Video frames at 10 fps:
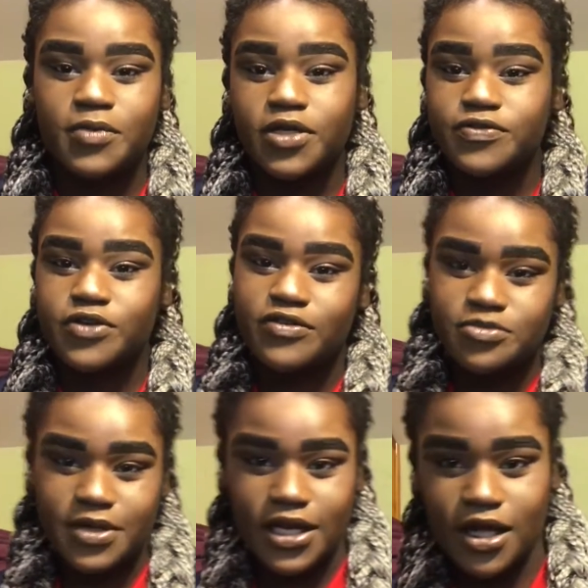but for
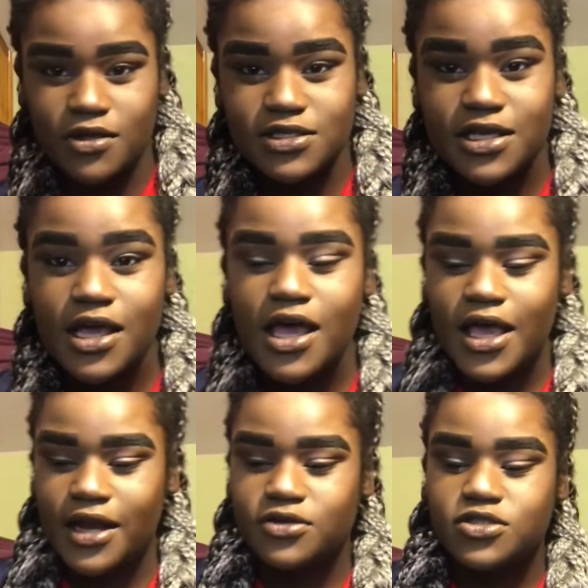everybody else.
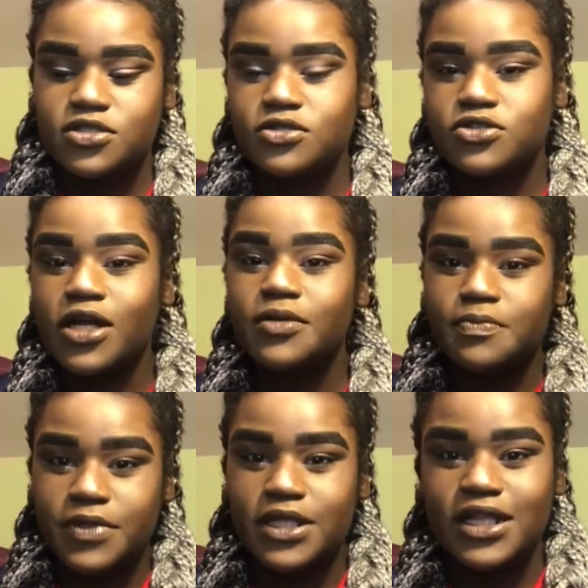And I was still trying to
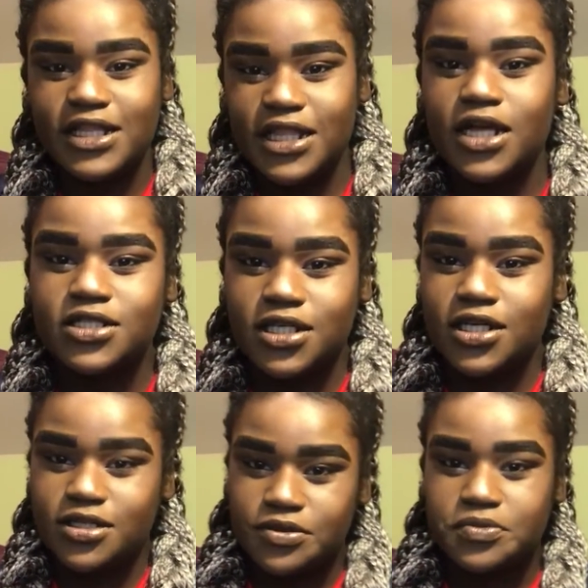be like there, like,
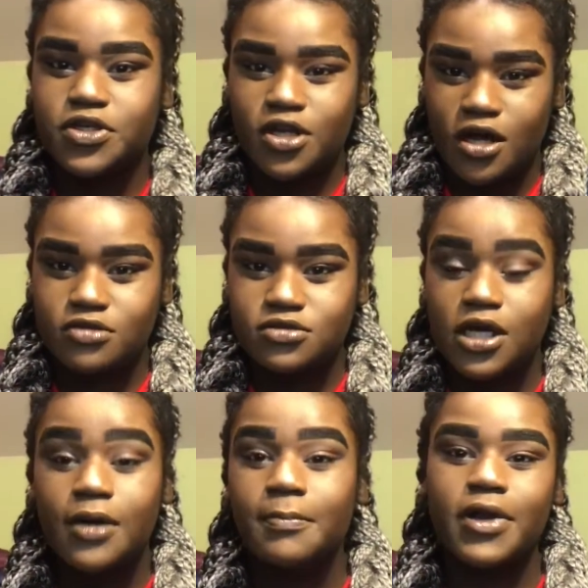you know,
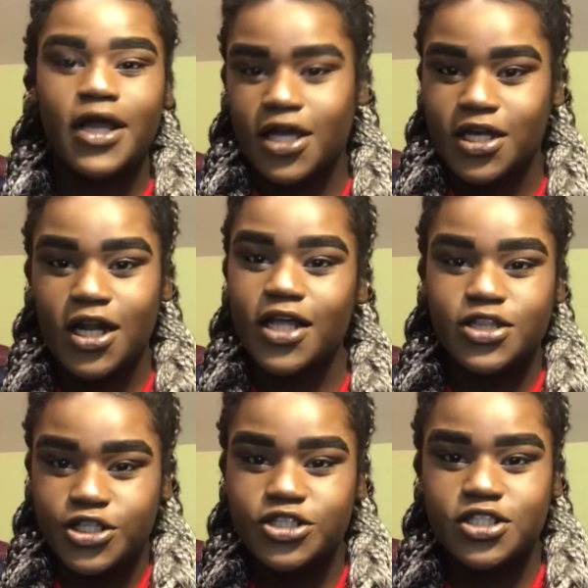but I couldn't. I
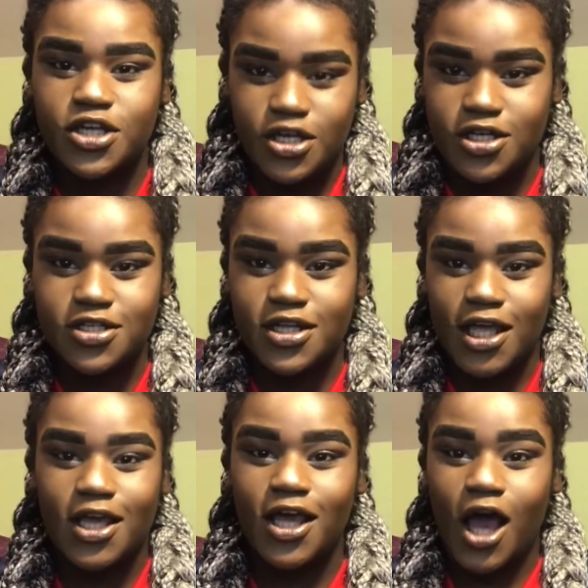literally couldn't.
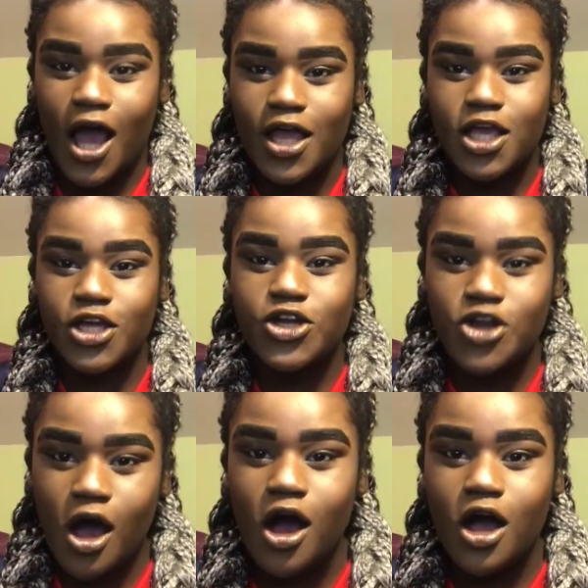Like, I could
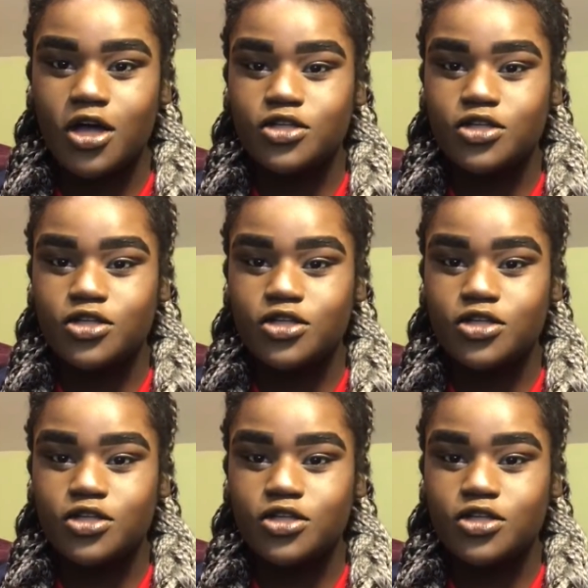not.